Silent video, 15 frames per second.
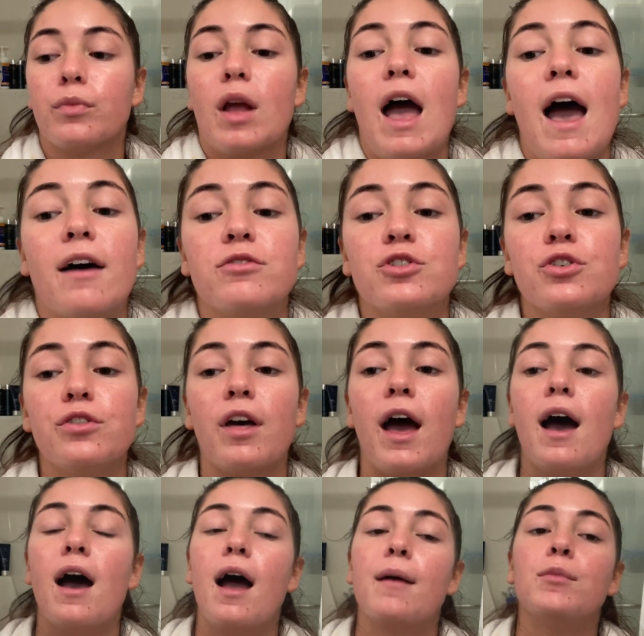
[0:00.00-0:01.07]
After
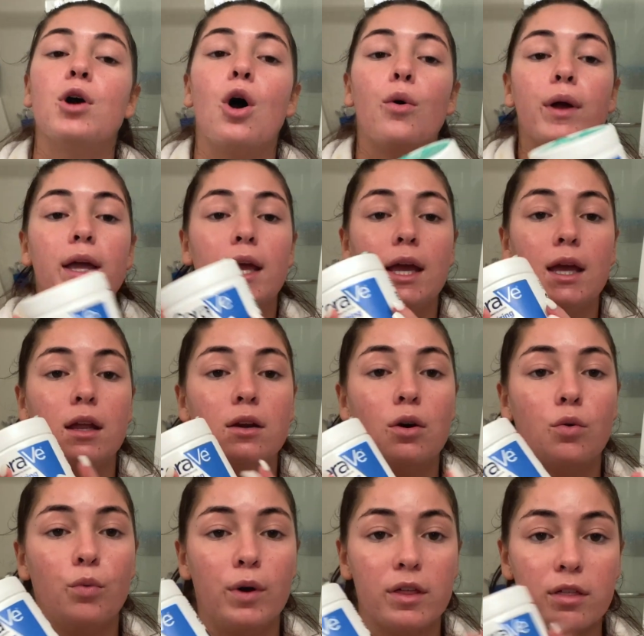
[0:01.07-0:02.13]
that, I'm going in
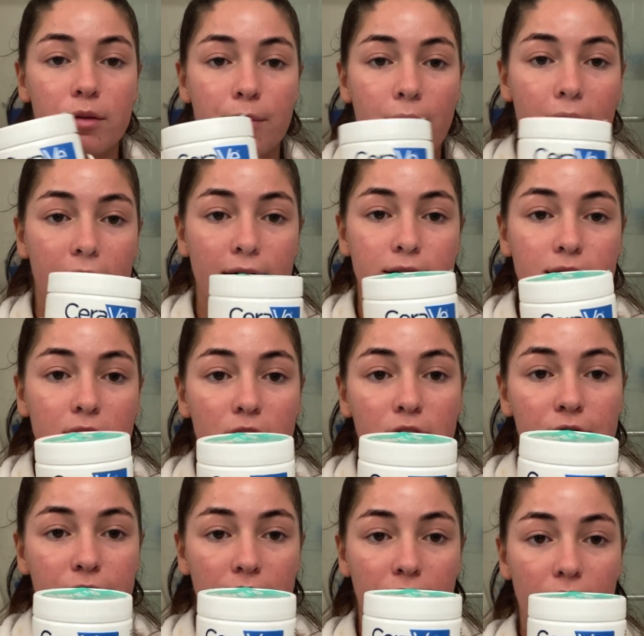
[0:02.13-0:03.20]
with my
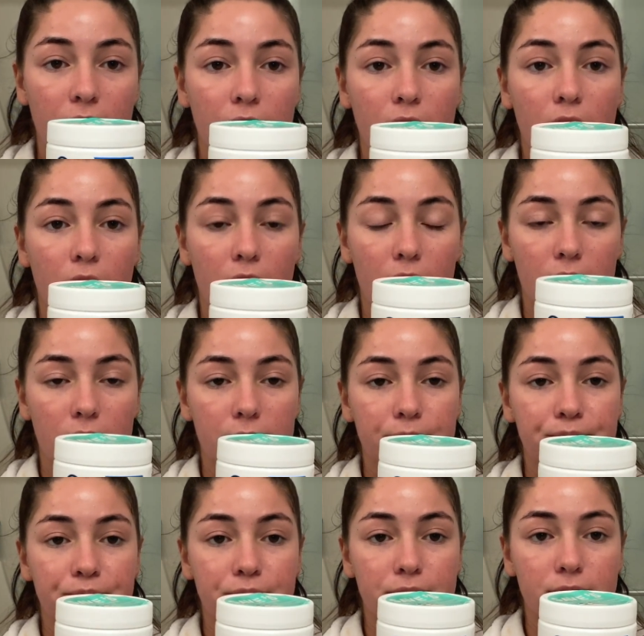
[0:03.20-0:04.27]
CeraVe
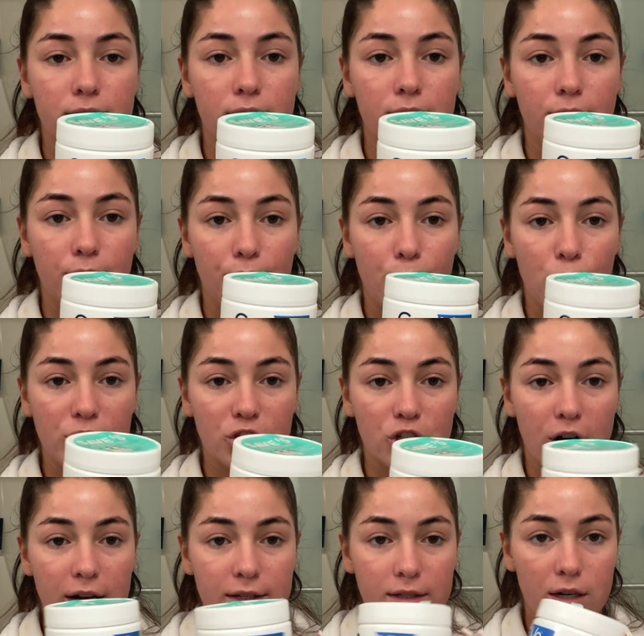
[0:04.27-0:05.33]

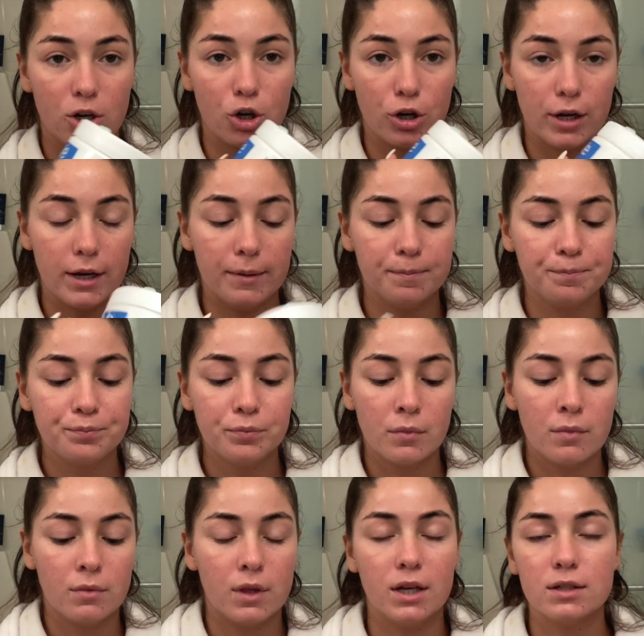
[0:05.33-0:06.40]
moisturizing cream.
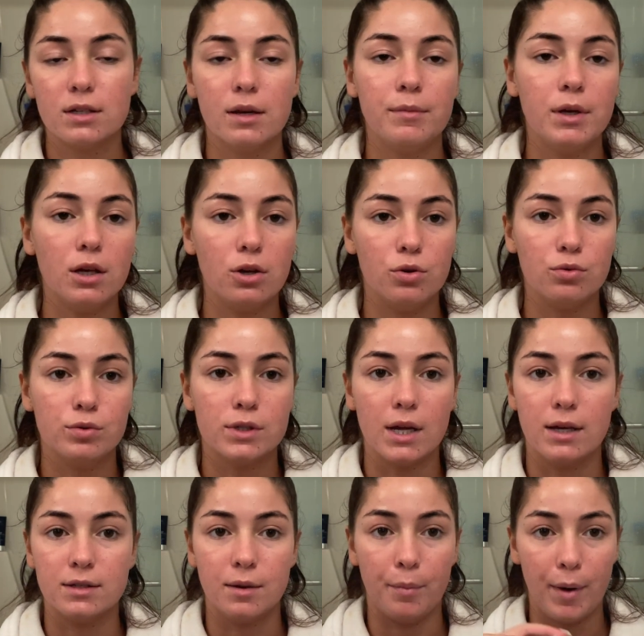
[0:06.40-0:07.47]
This can be used
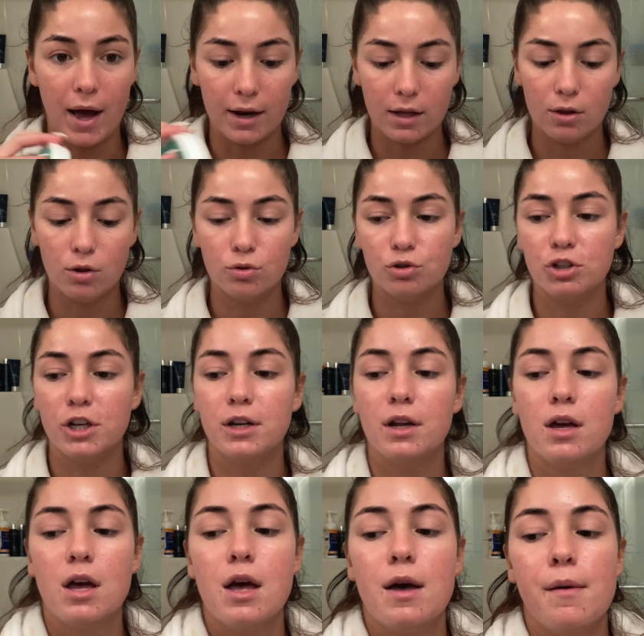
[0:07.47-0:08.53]
as a body lotion,
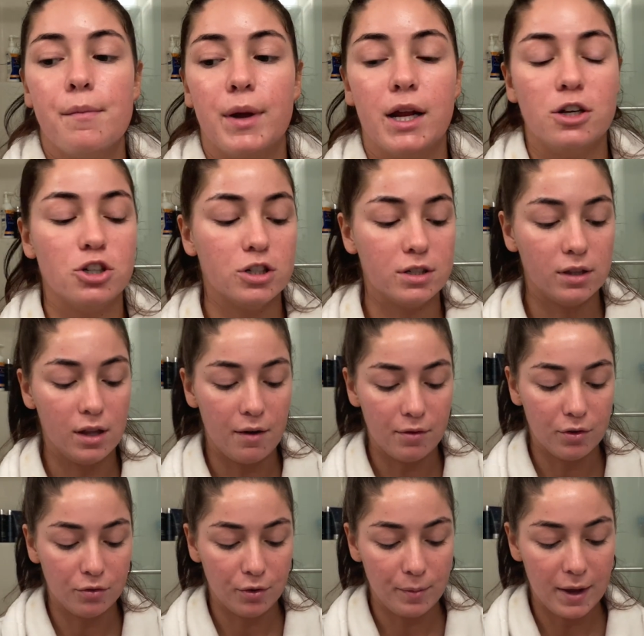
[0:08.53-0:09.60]
but I just love
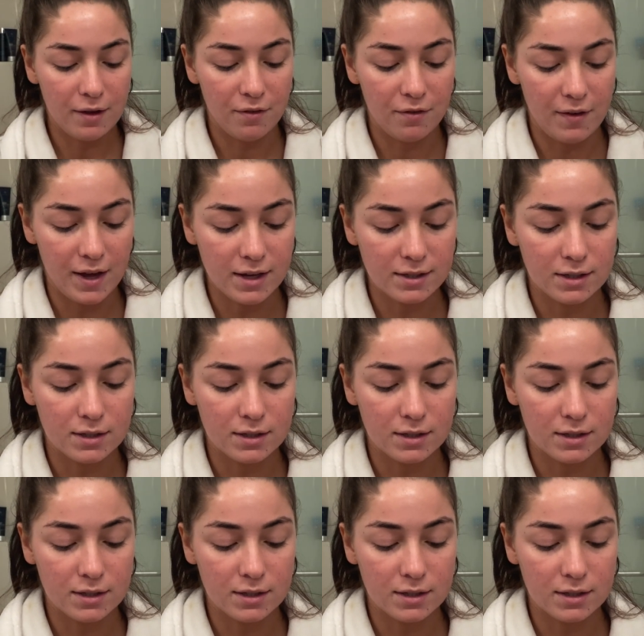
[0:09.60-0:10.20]
it for my face.